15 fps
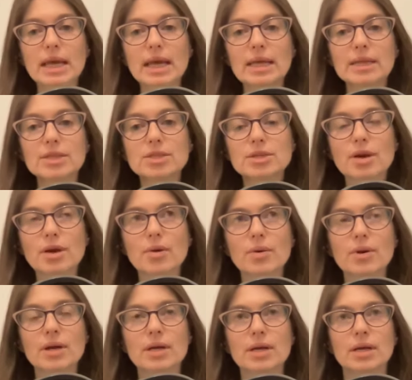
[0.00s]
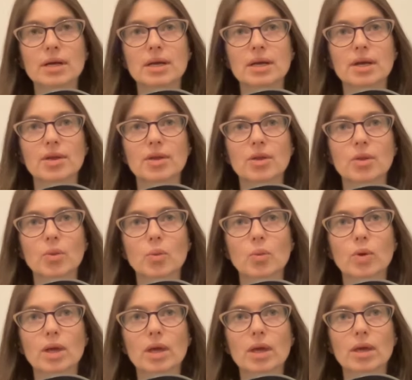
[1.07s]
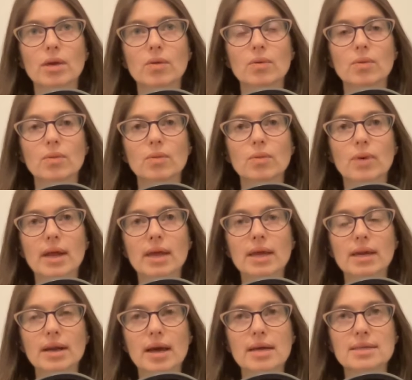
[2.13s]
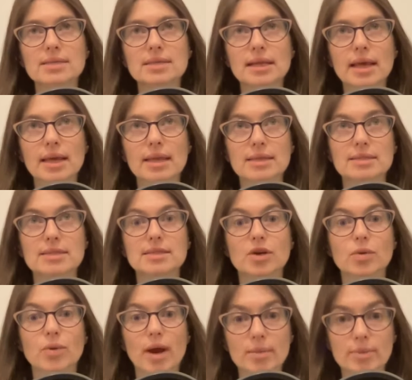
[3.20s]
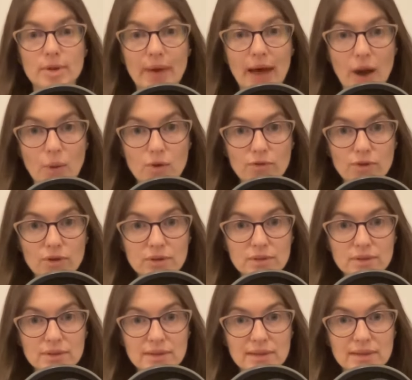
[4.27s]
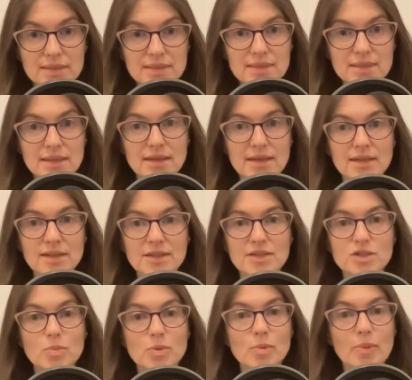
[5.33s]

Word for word: And so we recognize that, like, this is incredibly powerful. It's super